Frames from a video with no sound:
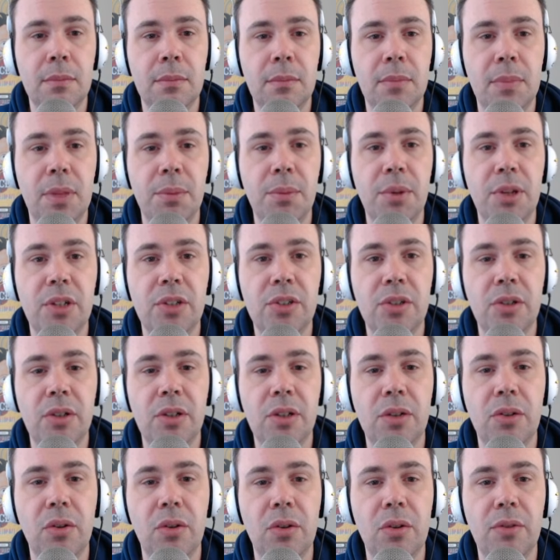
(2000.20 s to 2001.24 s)
Maybe I should have
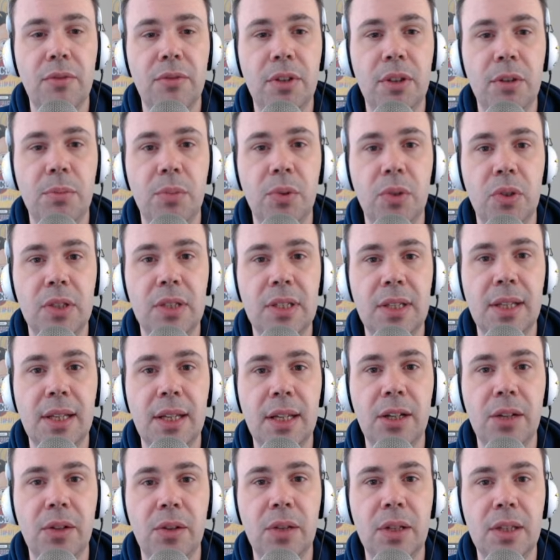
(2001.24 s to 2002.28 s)
gone for the
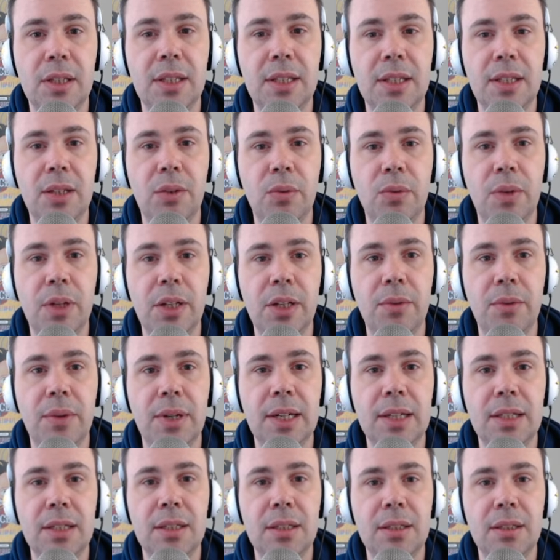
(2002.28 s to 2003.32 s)
Borsalino. I think they'll
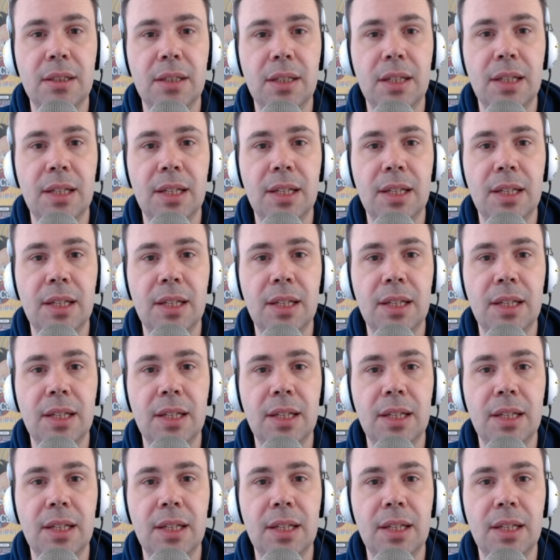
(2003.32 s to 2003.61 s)
redirect in